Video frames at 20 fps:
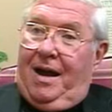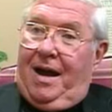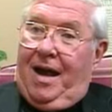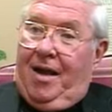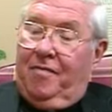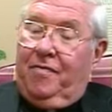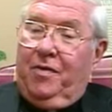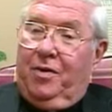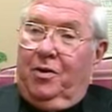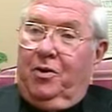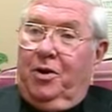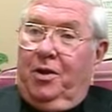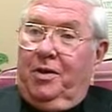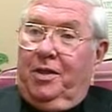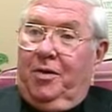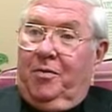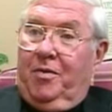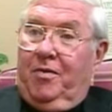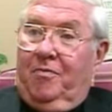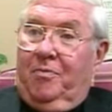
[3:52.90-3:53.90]
I feel good
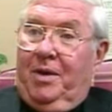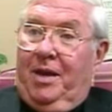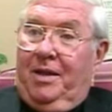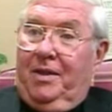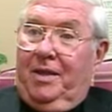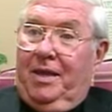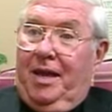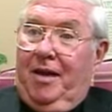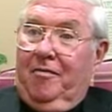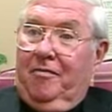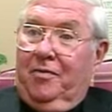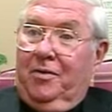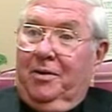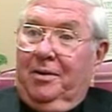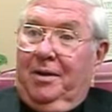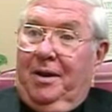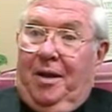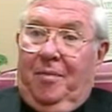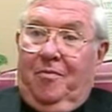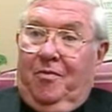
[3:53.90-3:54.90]
that we've made the
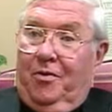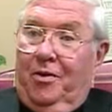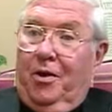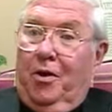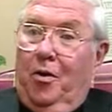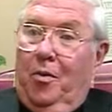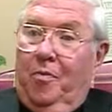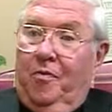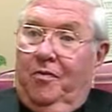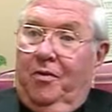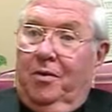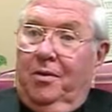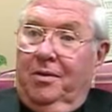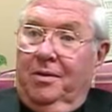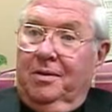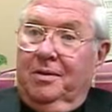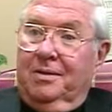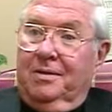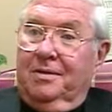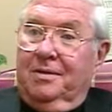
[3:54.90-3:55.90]
effort. I'm very hopeful.
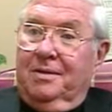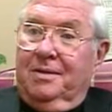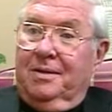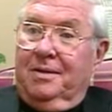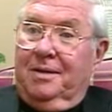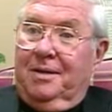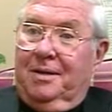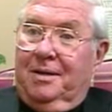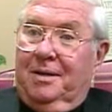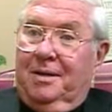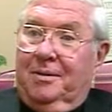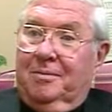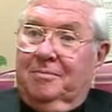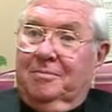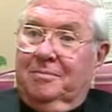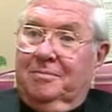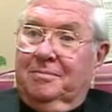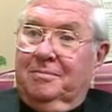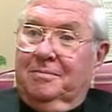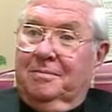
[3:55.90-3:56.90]
Um,
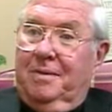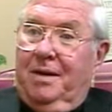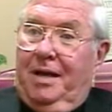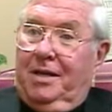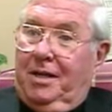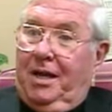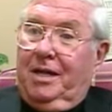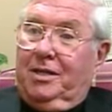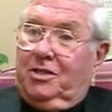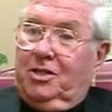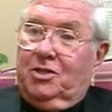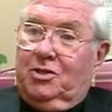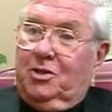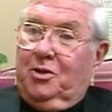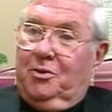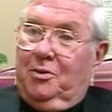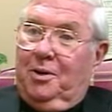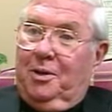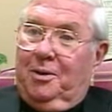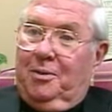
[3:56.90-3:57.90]
I, I just
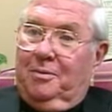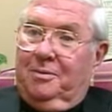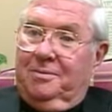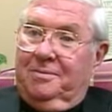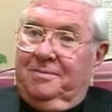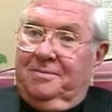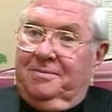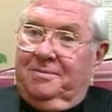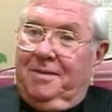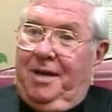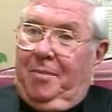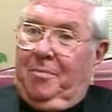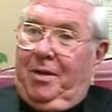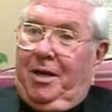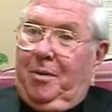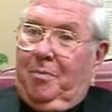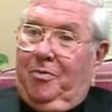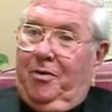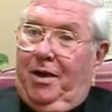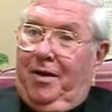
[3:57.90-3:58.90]
don't know. I'm
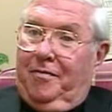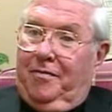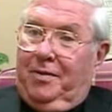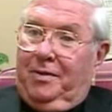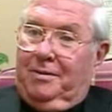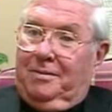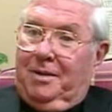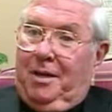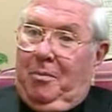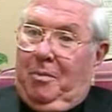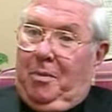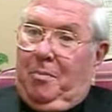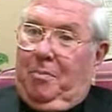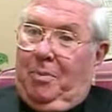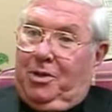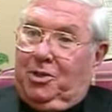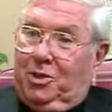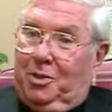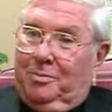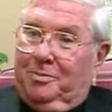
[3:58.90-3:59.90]
not a prophet, I'm a
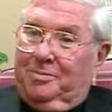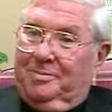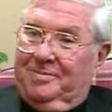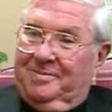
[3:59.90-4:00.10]
bishop.